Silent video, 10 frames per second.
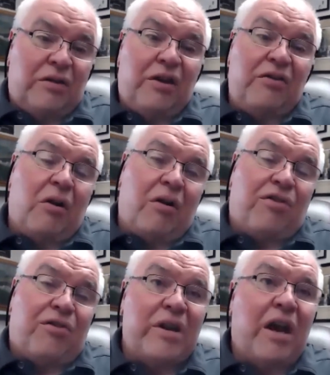Then there are
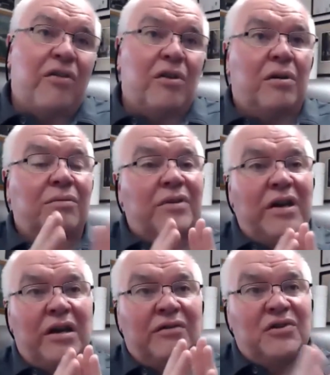3 other
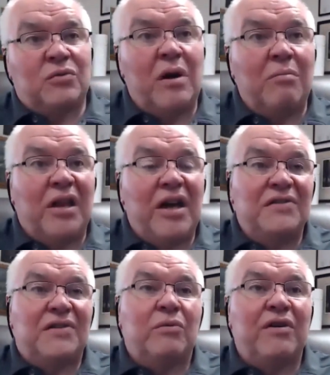kind of swim
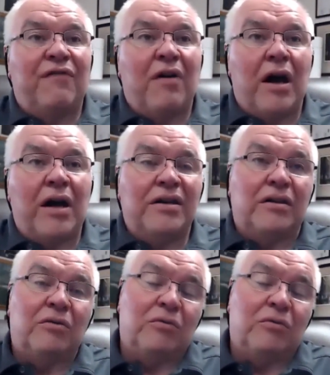lanes that we find.